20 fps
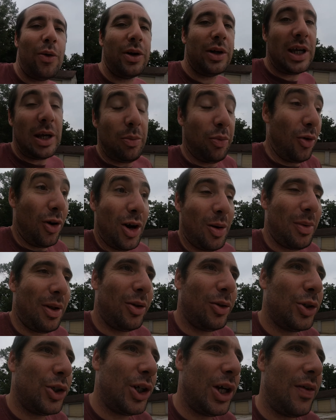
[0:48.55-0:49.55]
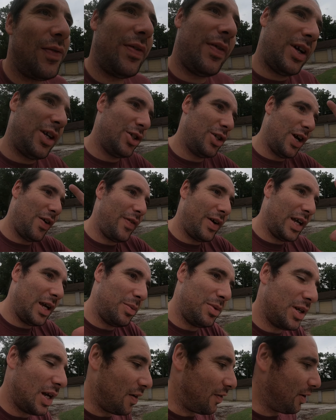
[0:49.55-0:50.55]
wanted to keep one on my little shelf. I've got a shelf and
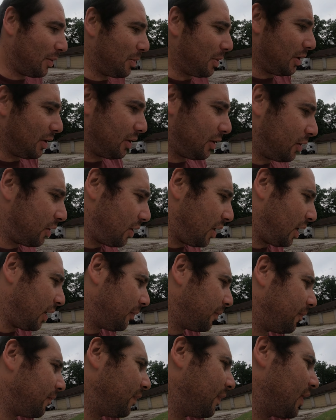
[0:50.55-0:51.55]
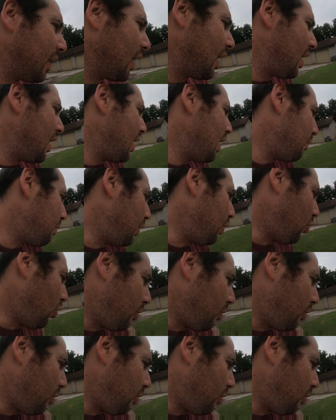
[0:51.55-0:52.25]
keep stuff on the thing. But